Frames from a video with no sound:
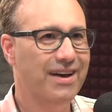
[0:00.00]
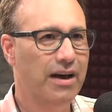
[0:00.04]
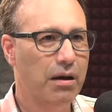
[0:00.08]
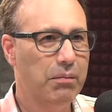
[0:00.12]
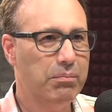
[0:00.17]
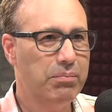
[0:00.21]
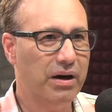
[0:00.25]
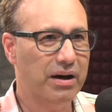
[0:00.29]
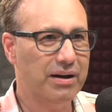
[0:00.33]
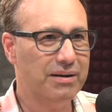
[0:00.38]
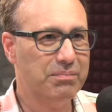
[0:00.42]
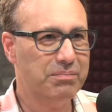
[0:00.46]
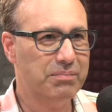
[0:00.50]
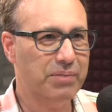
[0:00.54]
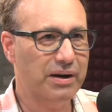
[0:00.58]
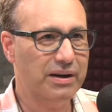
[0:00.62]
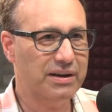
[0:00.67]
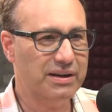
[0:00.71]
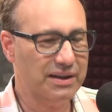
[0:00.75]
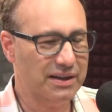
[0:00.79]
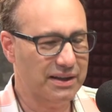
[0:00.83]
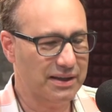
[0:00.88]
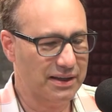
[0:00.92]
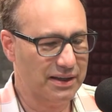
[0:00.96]

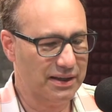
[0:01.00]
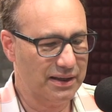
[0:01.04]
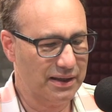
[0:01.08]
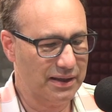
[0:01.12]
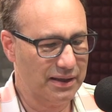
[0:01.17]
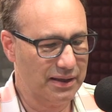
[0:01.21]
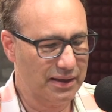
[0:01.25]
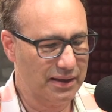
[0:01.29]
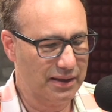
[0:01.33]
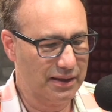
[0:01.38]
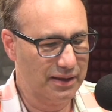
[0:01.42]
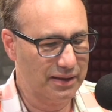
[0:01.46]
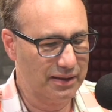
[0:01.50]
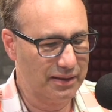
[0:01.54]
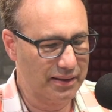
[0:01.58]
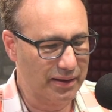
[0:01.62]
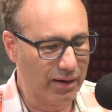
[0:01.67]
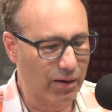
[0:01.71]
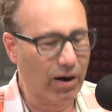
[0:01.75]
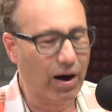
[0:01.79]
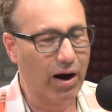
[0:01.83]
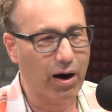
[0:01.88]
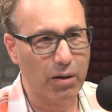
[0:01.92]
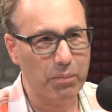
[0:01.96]
But
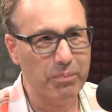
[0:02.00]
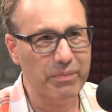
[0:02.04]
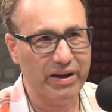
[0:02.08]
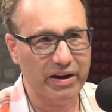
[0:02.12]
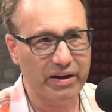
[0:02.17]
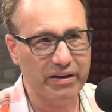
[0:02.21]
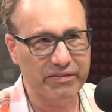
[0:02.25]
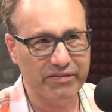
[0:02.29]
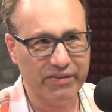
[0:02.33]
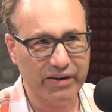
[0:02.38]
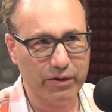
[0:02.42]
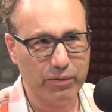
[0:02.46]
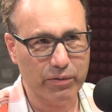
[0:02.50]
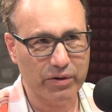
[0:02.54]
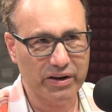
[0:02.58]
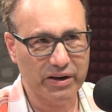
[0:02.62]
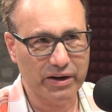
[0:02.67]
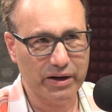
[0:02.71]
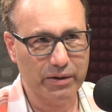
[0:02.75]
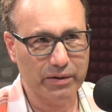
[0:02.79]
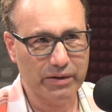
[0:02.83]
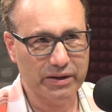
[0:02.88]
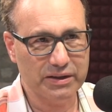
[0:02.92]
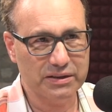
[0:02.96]
there are many
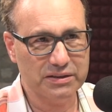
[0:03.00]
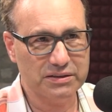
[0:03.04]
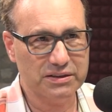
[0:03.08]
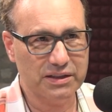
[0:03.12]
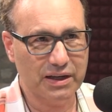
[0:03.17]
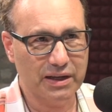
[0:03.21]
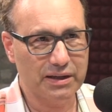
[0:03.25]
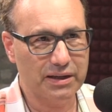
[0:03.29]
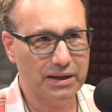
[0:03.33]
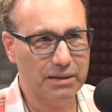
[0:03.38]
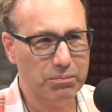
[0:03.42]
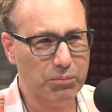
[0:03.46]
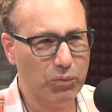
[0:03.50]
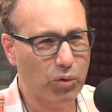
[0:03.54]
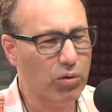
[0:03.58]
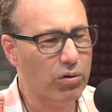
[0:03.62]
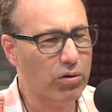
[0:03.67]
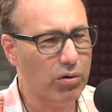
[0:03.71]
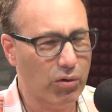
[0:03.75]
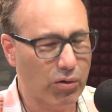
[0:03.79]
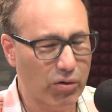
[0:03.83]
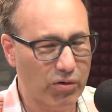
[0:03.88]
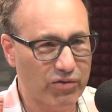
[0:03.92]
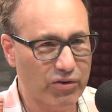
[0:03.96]
veterinarians, and
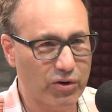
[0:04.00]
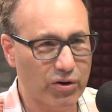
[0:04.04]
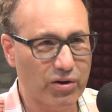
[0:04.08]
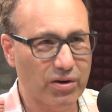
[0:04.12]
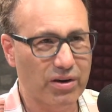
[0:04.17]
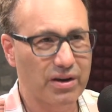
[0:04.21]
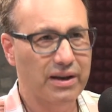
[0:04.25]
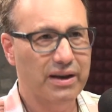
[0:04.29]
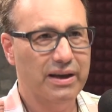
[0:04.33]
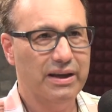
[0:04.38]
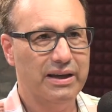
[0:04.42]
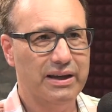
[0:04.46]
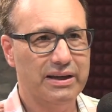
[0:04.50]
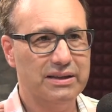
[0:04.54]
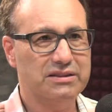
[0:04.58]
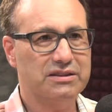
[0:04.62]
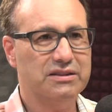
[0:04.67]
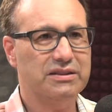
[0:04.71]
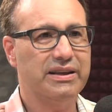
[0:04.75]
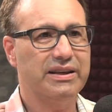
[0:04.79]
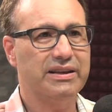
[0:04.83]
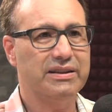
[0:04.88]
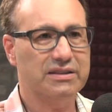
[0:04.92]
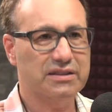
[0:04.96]
moreover, it's
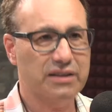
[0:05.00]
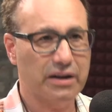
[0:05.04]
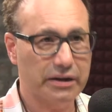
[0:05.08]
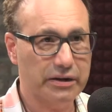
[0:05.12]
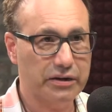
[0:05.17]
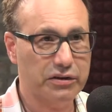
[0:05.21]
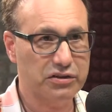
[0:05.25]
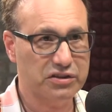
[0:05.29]
the entire